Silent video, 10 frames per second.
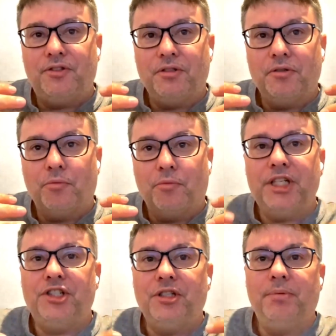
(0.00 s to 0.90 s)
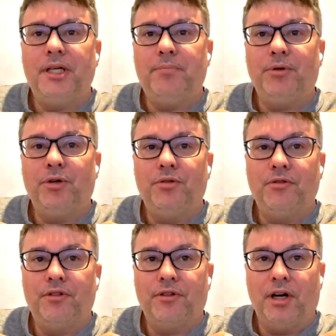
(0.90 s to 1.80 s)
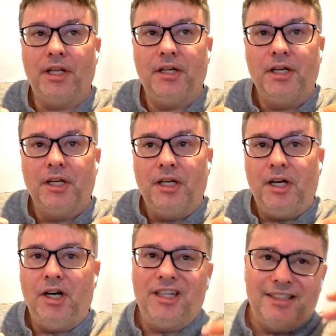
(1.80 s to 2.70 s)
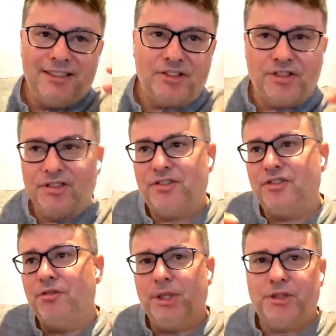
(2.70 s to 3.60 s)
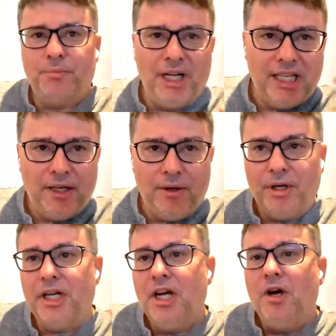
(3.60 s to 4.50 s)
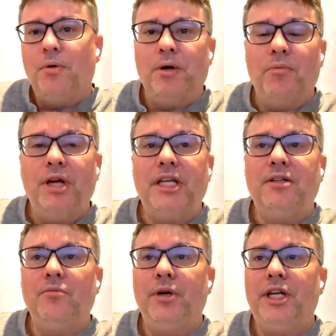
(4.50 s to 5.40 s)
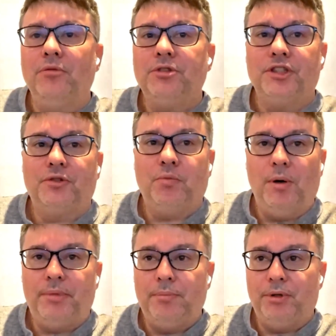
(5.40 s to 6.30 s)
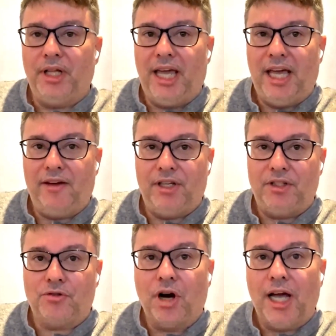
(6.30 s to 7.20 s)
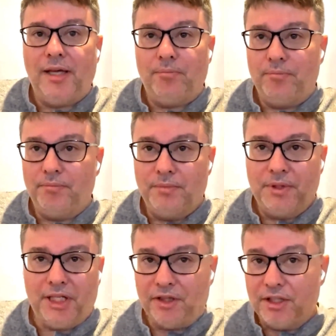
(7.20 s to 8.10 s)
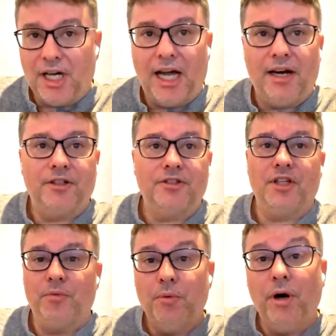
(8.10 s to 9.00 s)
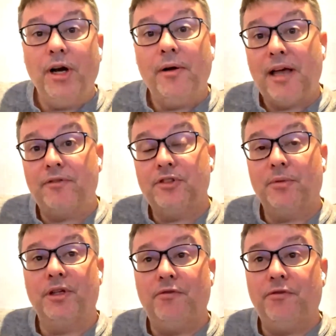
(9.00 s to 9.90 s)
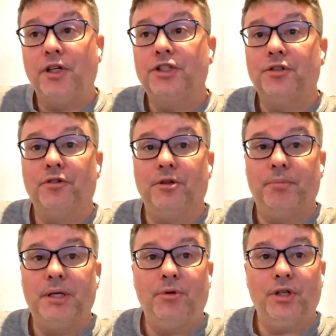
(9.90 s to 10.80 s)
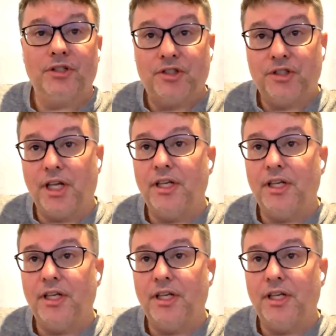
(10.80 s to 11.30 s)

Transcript: is reaching people who thought, Uh, it's, it's too much money. You know, we, we, we don't just want people to have a try, kick the tires thing. We want to have something functional that people can